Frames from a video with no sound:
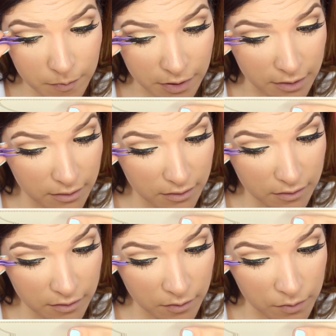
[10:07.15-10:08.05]
but
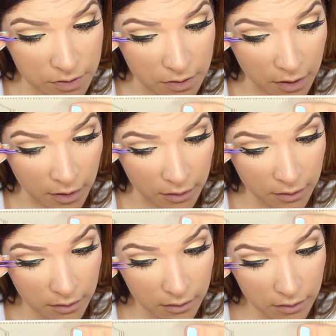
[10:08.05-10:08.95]
there was none.